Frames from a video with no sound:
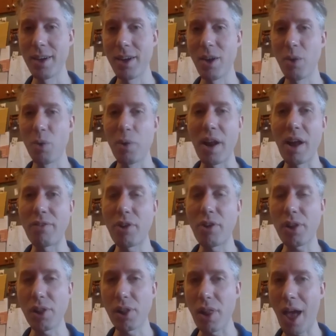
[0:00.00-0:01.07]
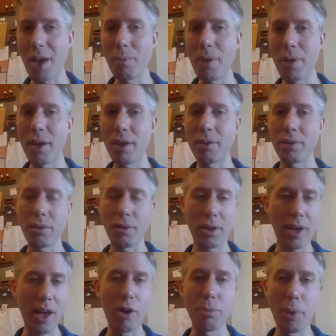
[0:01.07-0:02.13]
whatever climate
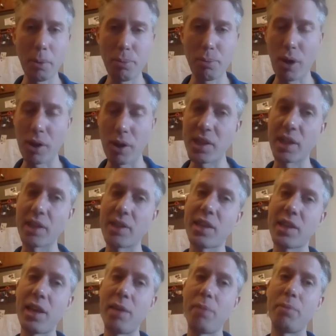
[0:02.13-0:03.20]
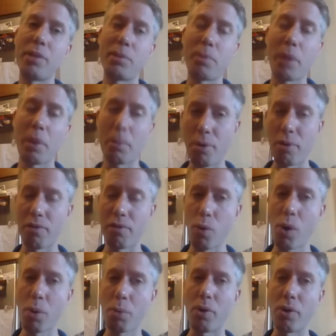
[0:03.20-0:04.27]
carbon pricing scheme is being put
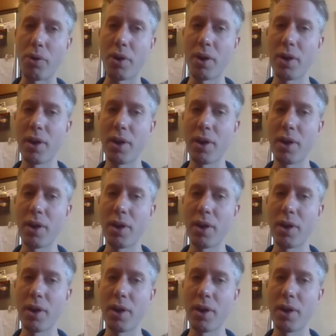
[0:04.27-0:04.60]
forward,